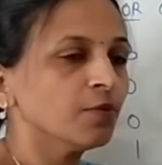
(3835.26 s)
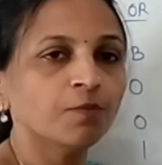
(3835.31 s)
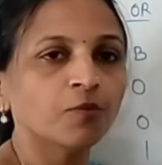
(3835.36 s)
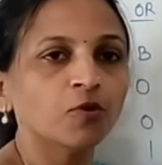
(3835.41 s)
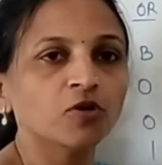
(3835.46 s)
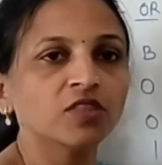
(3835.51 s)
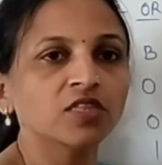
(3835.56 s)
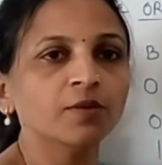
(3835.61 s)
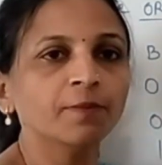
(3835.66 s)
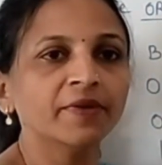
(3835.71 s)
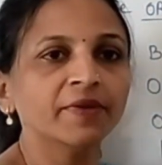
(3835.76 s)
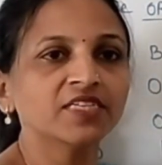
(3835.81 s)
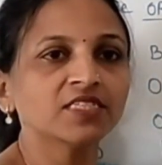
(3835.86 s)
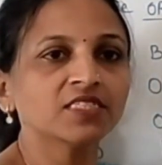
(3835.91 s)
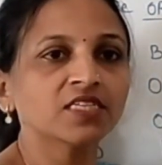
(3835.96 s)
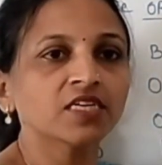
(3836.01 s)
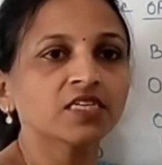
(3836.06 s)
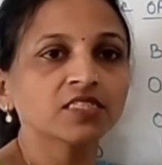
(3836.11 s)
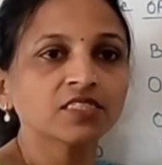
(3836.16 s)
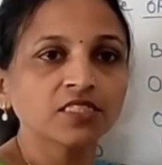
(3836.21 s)
both the bits
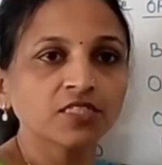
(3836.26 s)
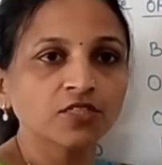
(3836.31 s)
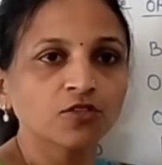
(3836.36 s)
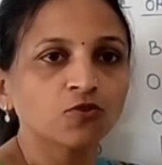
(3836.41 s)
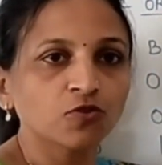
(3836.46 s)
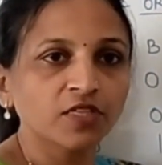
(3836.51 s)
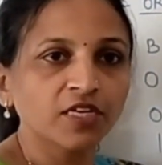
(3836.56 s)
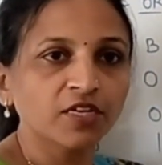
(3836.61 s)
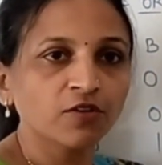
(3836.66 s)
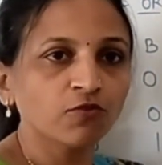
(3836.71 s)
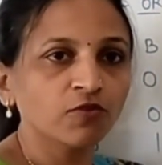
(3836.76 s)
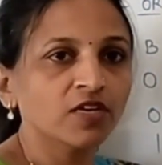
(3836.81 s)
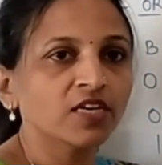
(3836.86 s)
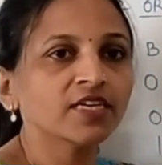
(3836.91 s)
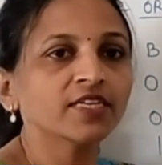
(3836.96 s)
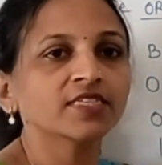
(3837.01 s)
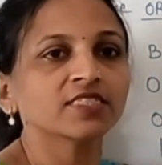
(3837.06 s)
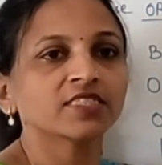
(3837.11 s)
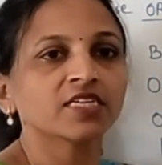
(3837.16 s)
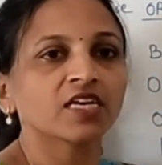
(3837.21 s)
are zero, then
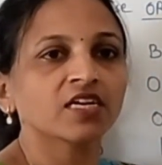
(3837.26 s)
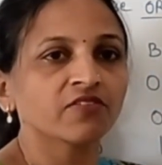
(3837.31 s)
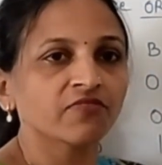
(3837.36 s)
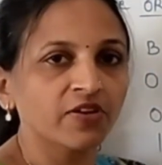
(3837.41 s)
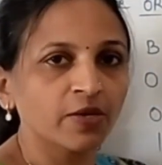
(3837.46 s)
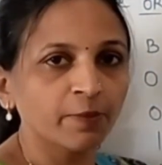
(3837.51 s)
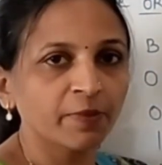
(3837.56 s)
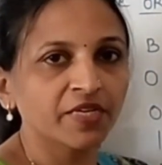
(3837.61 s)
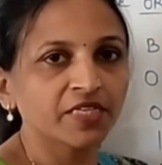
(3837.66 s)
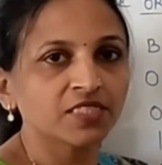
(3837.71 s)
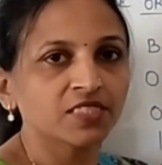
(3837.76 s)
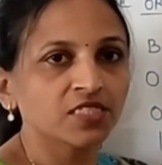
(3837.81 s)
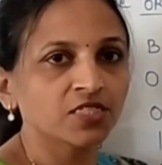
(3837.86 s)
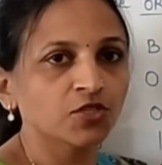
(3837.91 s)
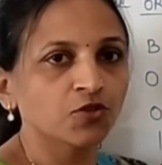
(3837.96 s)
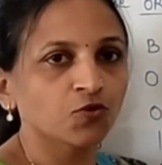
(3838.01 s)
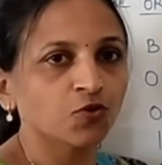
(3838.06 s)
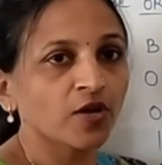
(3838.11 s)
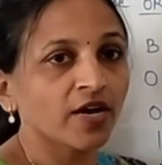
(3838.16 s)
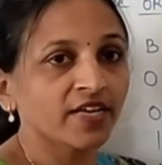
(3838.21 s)
only result will be
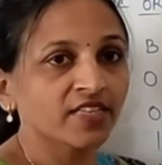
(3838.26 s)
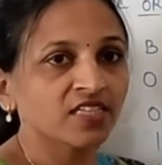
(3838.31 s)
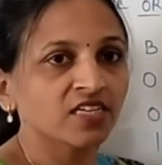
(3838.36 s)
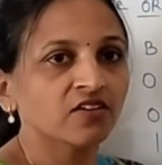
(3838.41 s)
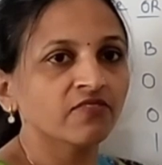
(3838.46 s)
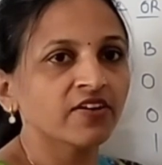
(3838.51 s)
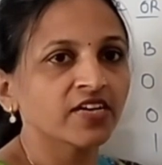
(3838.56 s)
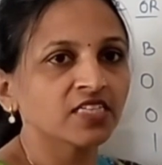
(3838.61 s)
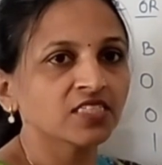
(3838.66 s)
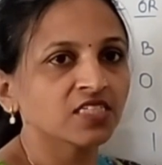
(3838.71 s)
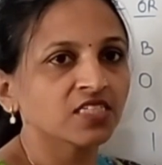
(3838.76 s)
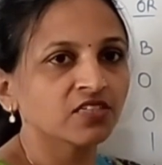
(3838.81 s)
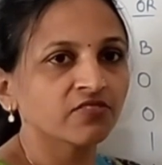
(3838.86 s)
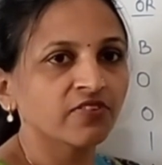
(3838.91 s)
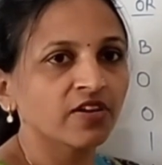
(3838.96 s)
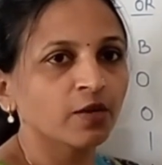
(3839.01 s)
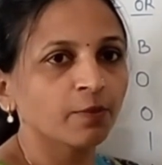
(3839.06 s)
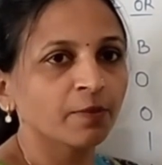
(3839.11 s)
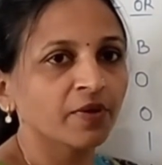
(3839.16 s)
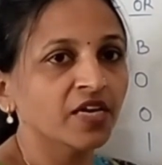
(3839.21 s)
zero, otherwise it
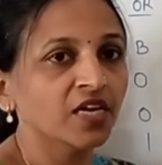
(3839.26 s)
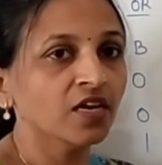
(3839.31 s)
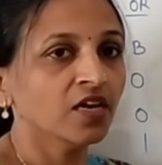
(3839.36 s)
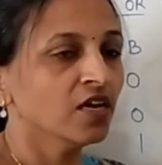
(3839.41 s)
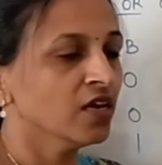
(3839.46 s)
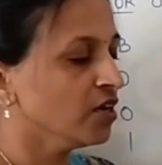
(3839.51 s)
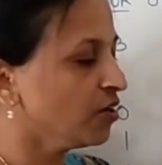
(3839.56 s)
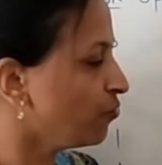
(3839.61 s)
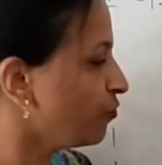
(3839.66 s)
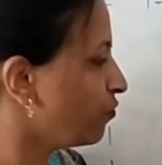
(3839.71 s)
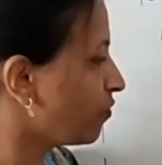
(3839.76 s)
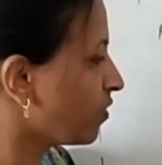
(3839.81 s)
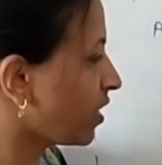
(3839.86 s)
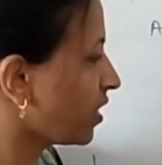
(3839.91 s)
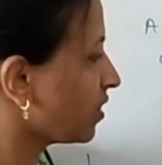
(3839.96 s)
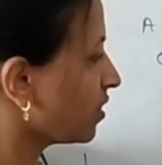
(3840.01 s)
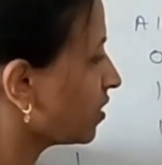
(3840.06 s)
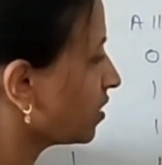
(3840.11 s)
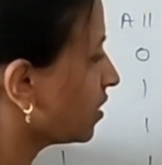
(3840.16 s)
will be one.